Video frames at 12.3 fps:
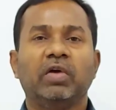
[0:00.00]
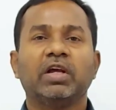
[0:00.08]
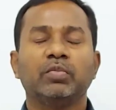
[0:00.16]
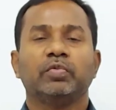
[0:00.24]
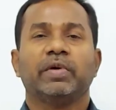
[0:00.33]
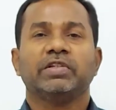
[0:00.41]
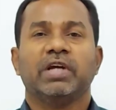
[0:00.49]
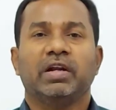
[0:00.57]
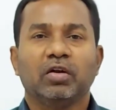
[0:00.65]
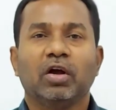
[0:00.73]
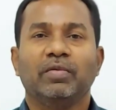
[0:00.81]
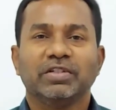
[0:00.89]
Welcome to my
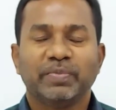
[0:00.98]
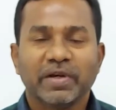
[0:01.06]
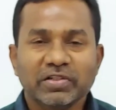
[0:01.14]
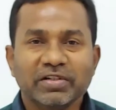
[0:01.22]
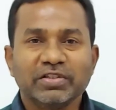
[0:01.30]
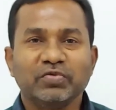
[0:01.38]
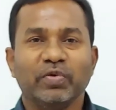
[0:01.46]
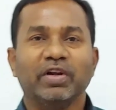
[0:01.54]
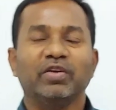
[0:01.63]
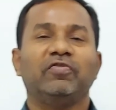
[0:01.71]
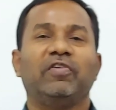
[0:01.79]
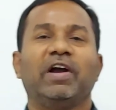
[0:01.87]
channel, Comment Specialist,
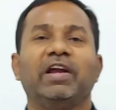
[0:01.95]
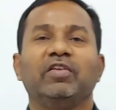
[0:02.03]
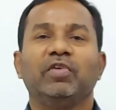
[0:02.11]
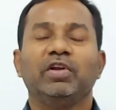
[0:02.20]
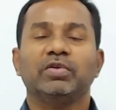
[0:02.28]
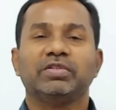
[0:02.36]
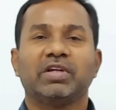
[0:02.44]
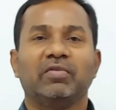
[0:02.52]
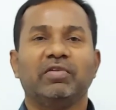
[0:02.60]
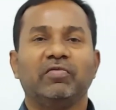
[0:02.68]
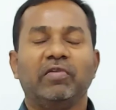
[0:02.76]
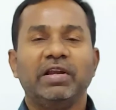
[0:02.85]
where you'll find videos
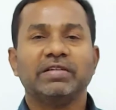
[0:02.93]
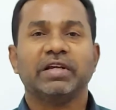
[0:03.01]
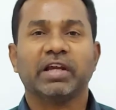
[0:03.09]
covering various